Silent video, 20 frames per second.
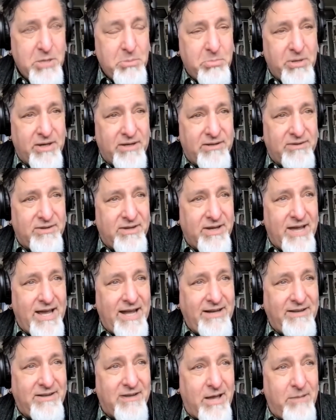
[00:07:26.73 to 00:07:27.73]
but
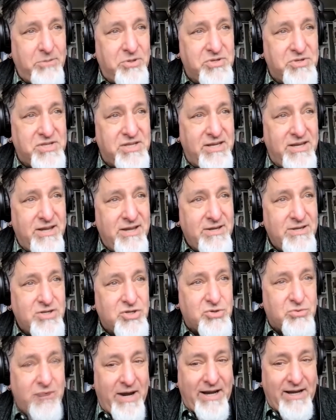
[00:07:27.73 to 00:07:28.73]
anytime you see
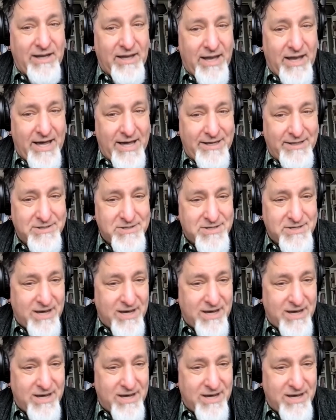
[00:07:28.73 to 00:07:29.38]
straight lines